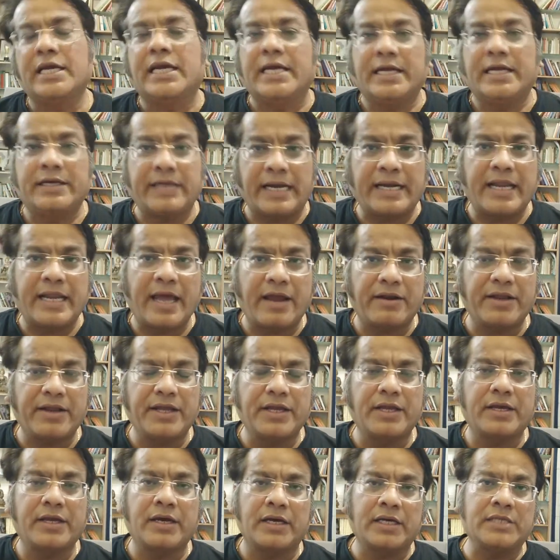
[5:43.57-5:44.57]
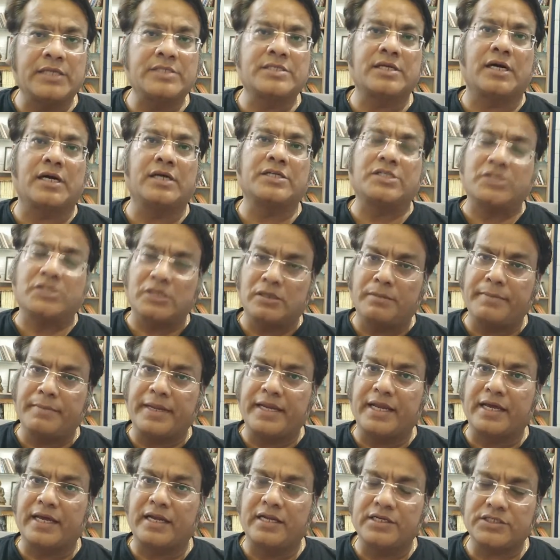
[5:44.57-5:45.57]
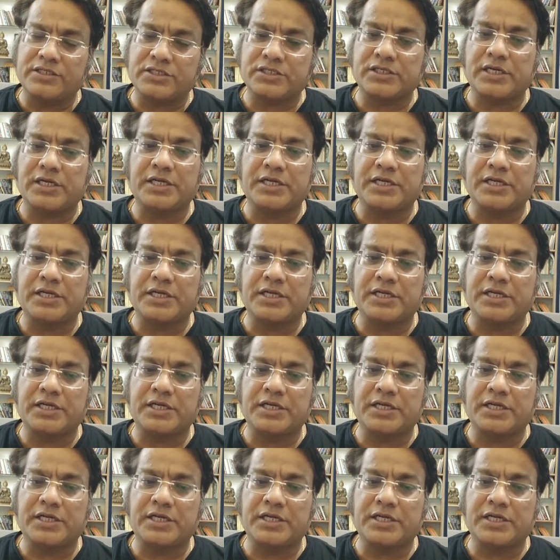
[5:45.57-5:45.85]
Red herring is a term in English.